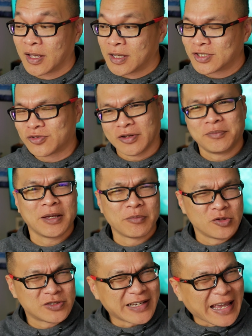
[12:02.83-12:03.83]
streaming
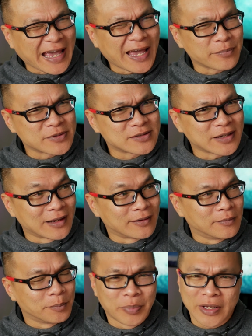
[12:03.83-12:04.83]
music apps,
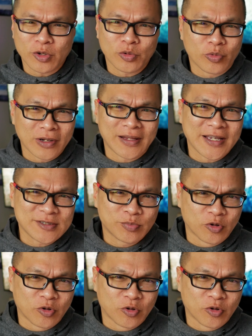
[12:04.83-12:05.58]
and better realized